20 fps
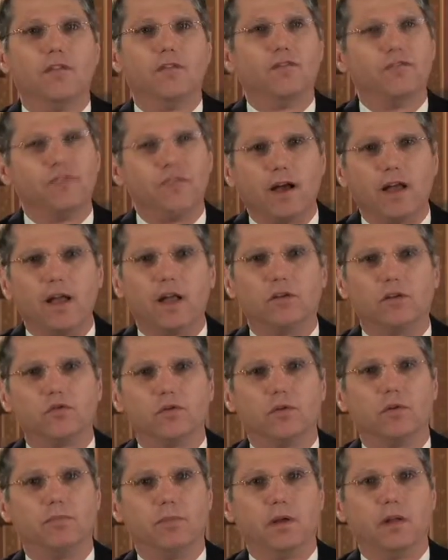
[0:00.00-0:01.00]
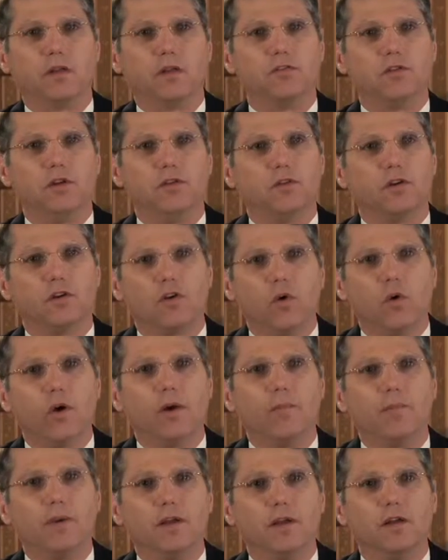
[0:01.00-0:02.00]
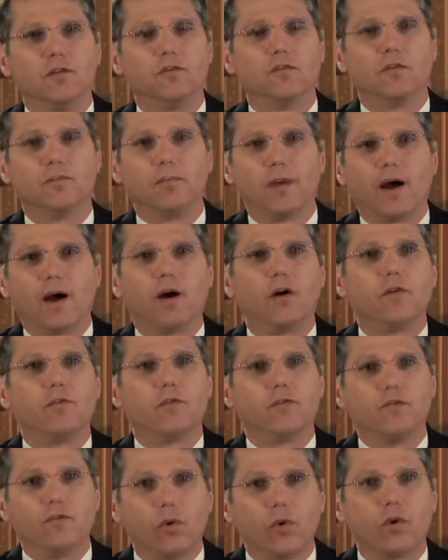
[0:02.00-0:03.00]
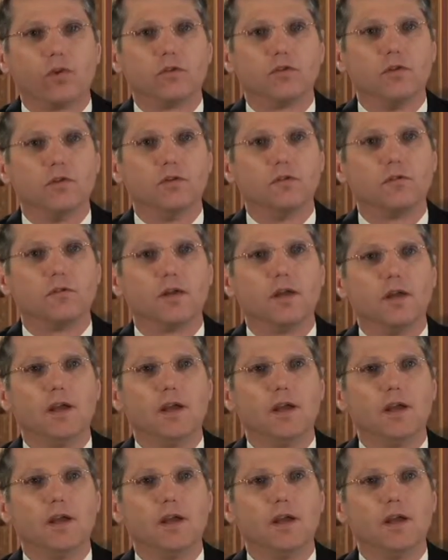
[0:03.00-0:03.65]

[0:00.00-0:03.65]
the financial abilities to go up against the powerful forces